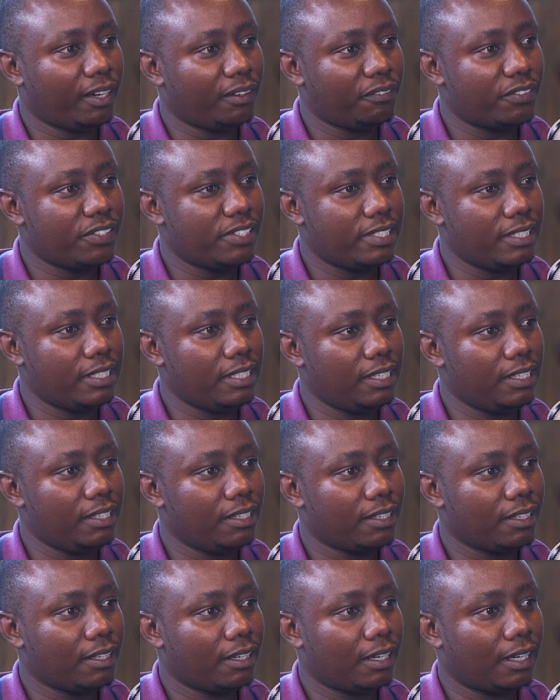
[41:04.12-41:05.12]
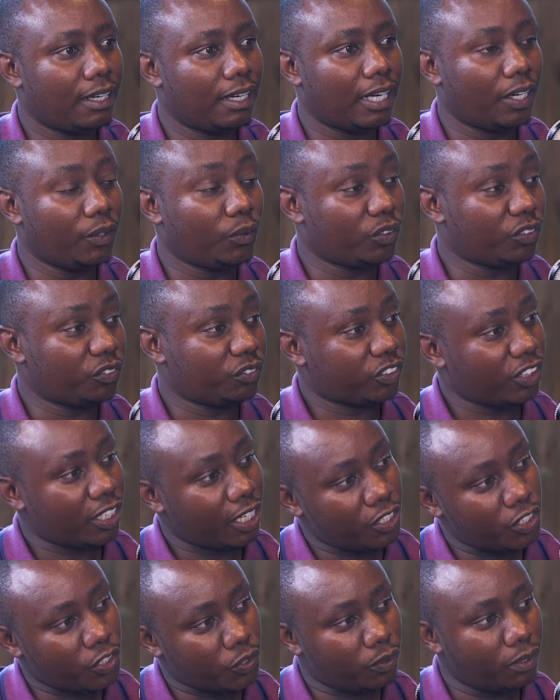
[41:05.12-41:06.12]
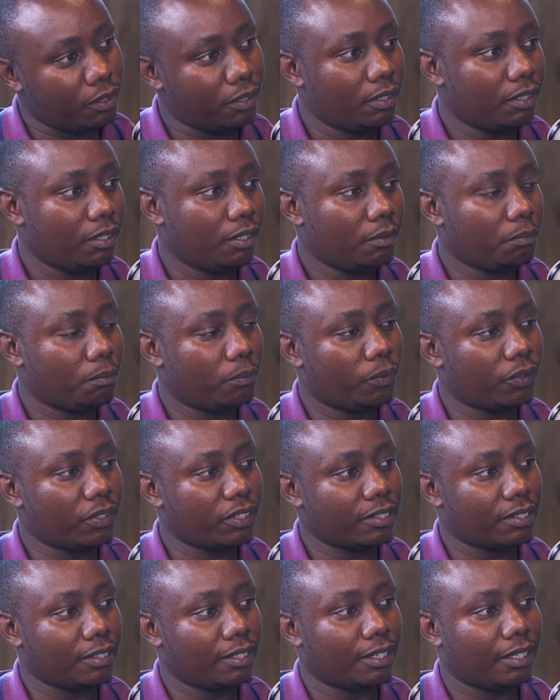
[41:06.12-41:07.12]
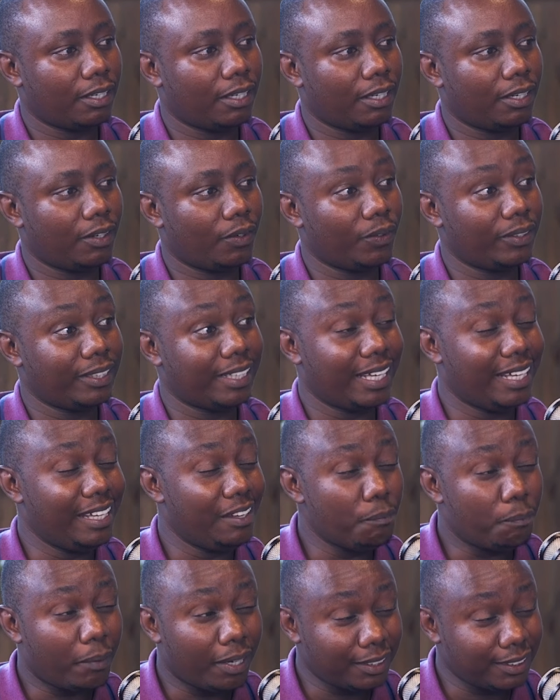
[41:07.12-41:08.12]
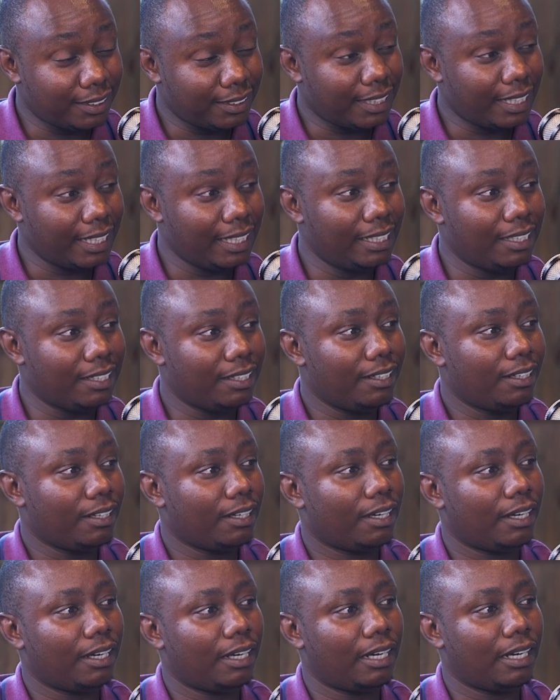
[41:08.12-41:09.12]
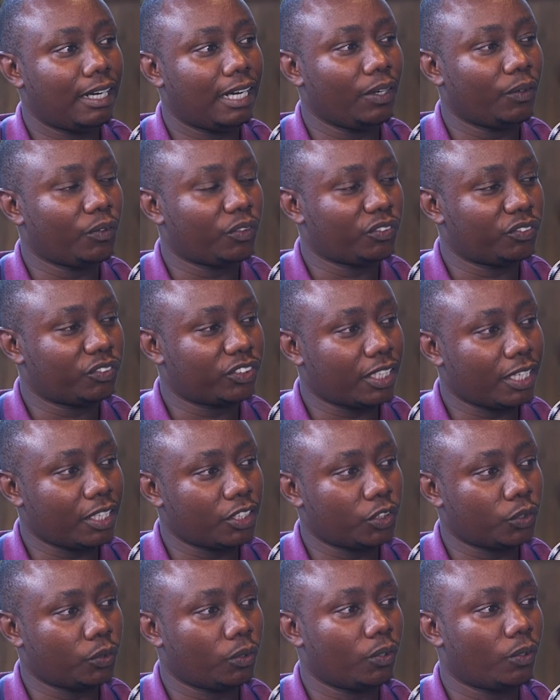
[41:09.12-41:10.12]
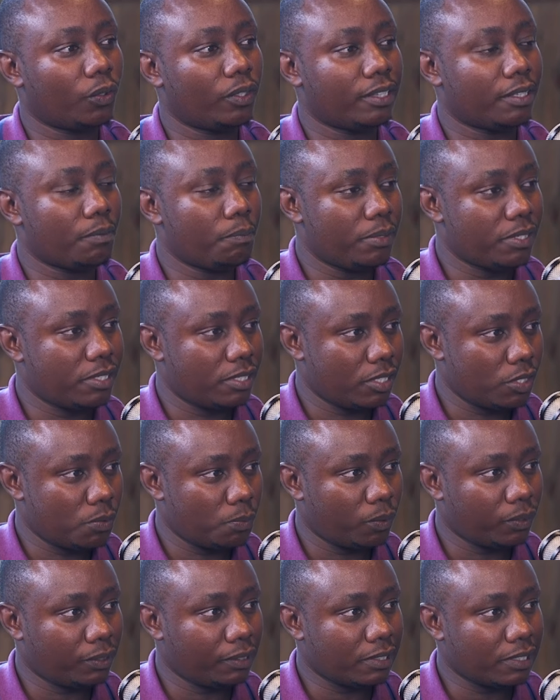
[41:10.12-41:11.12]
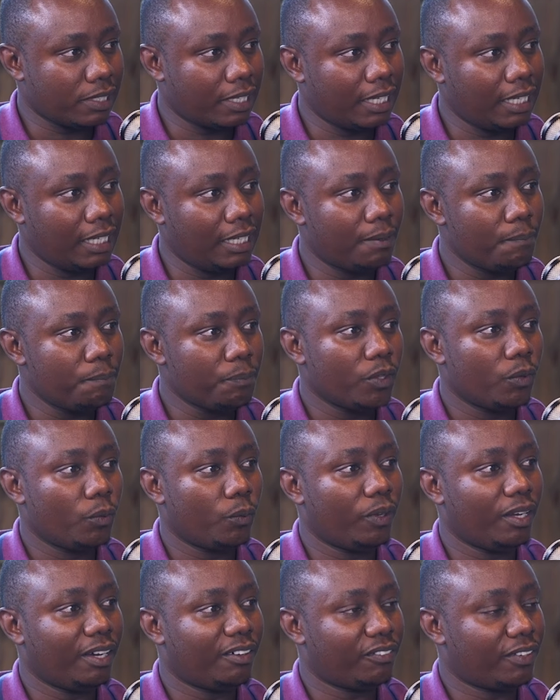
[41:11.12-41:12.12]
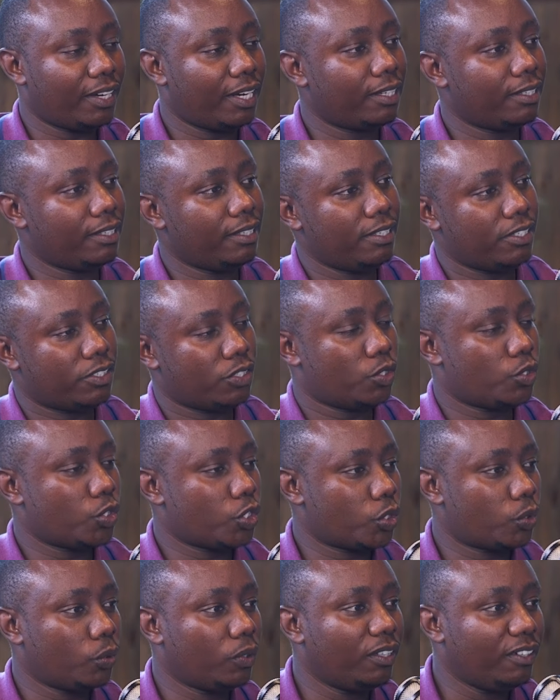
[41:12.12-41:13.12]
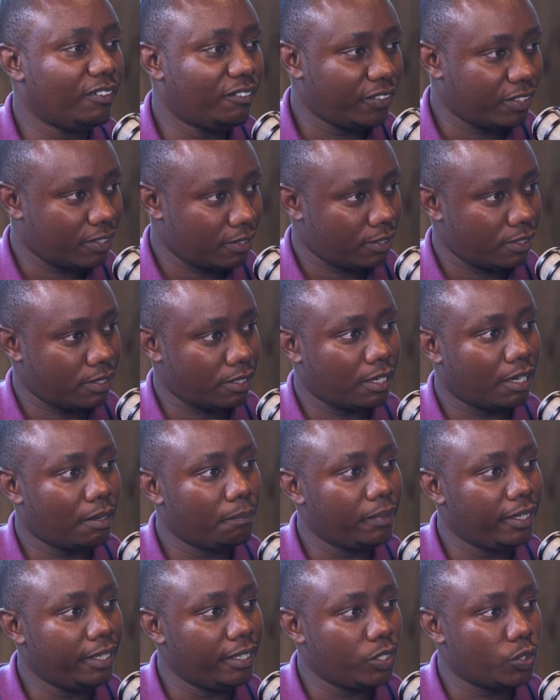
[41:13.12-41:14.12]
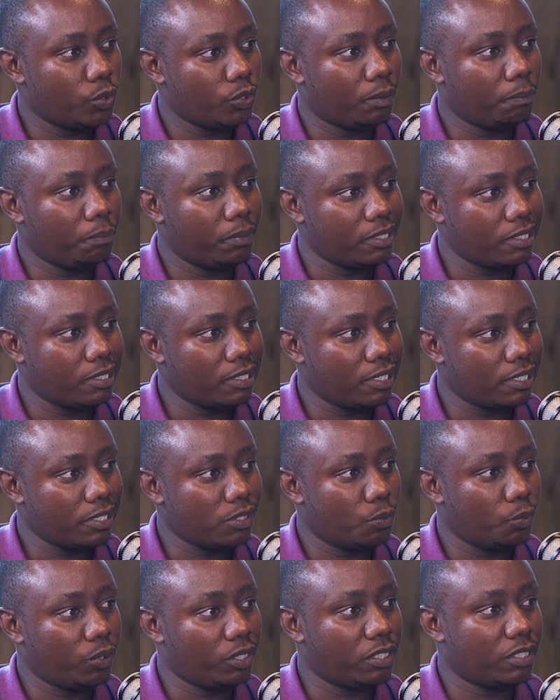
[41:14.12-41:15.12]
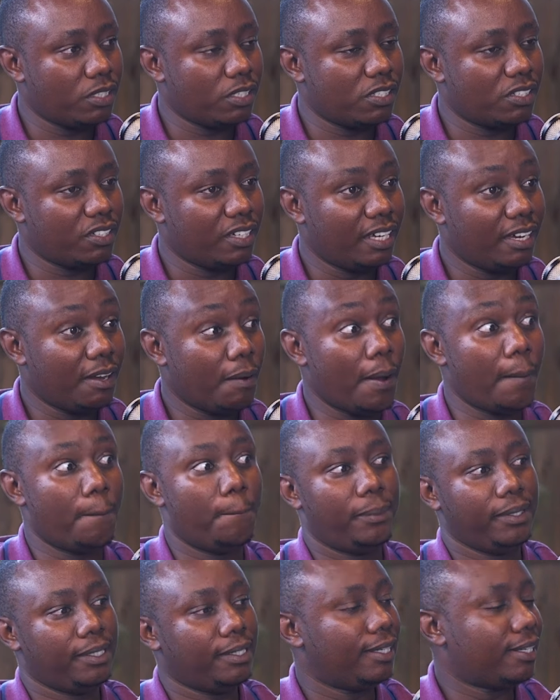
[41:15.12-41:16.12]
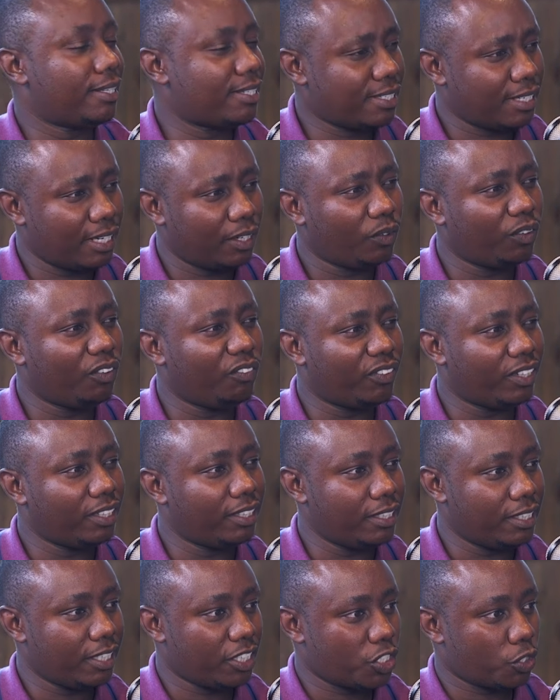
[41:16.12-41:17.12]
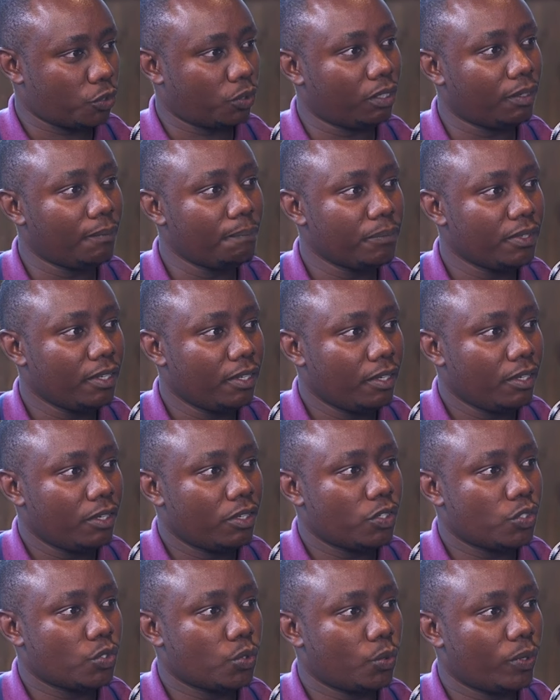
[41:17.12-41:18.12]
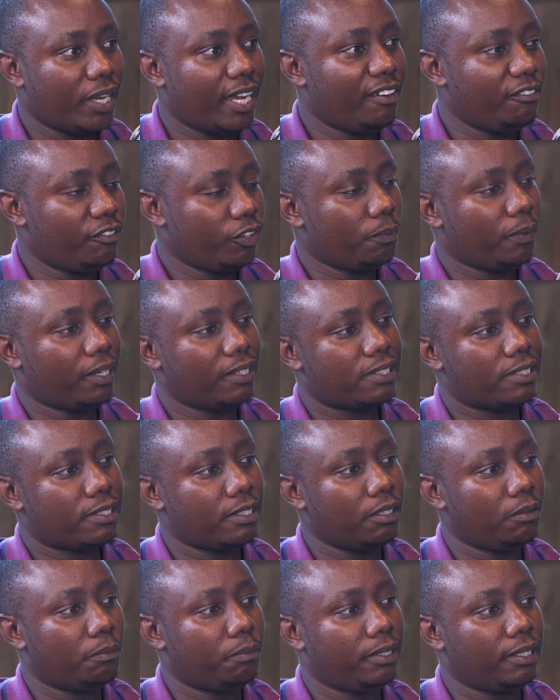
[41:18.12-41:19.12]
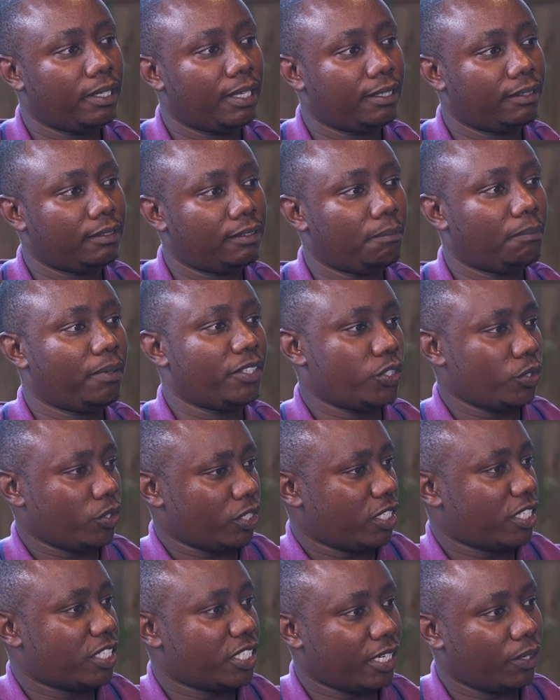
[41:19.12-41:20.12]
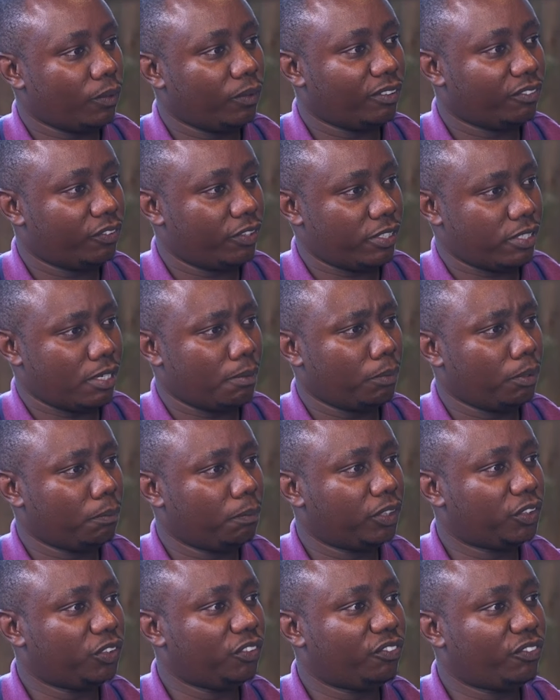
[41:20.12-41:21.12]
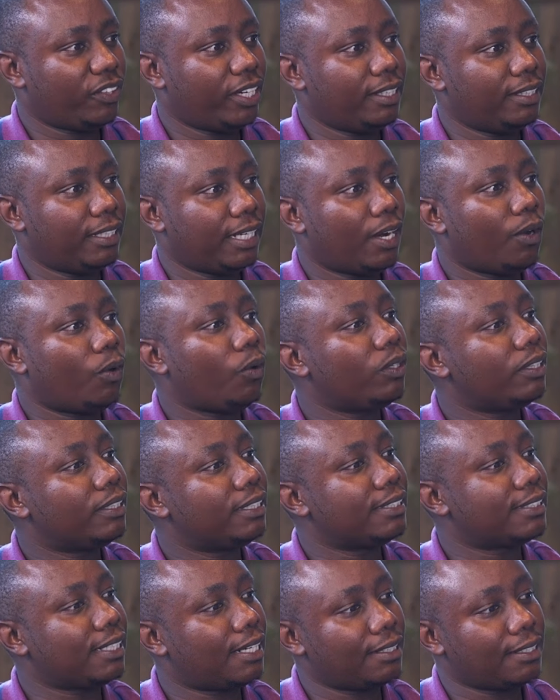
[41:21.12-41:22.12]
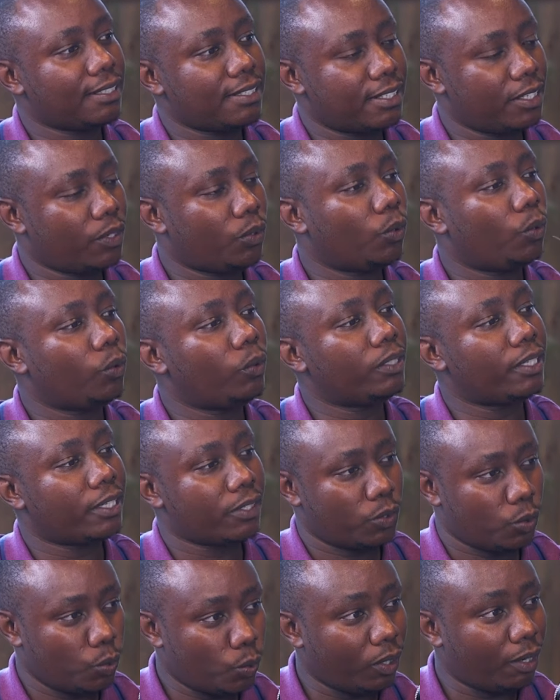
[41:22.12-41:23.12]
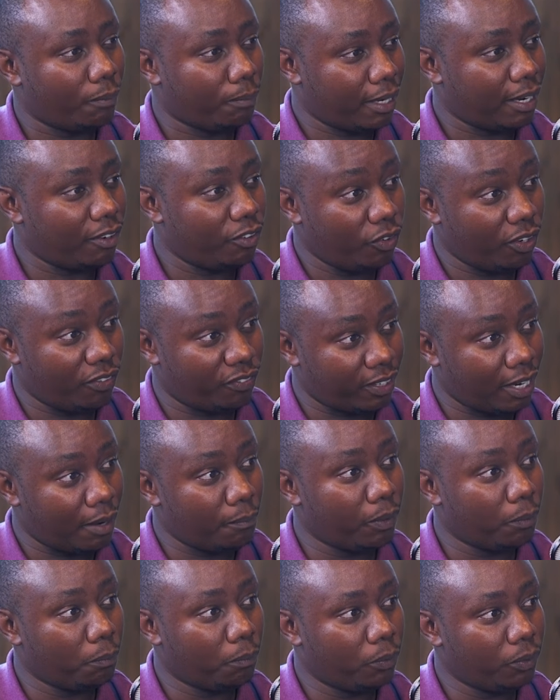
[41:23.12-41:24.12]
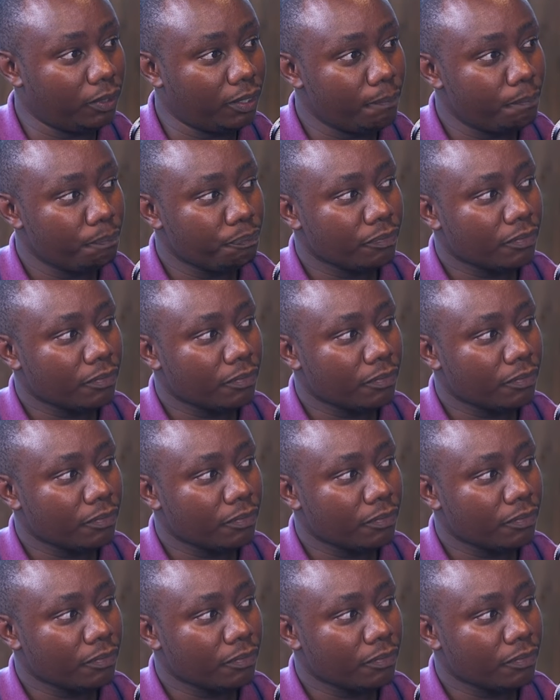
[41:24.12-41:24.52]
have seen a lot of traction, both on the impact side, a lot of traction on the business model side. We have had institutional investors come into the business, which is a big external validation. So Enviu might still be like the majority shareholder, for example, but you find there are all these other stakeholders who have come on board.